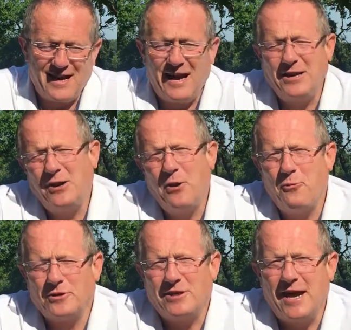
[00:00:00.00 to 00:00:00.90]
I don't know
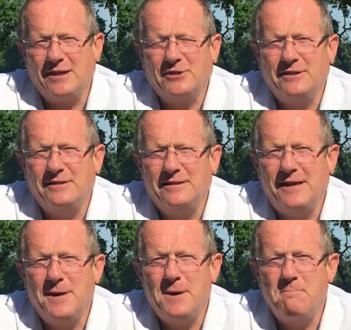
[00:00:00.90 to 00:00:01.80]
what's next.
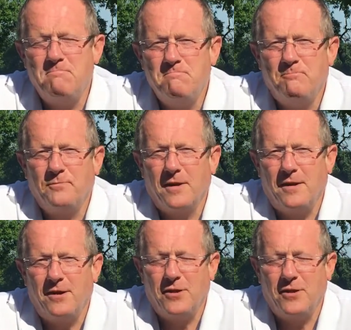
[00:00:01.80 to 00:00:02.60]
I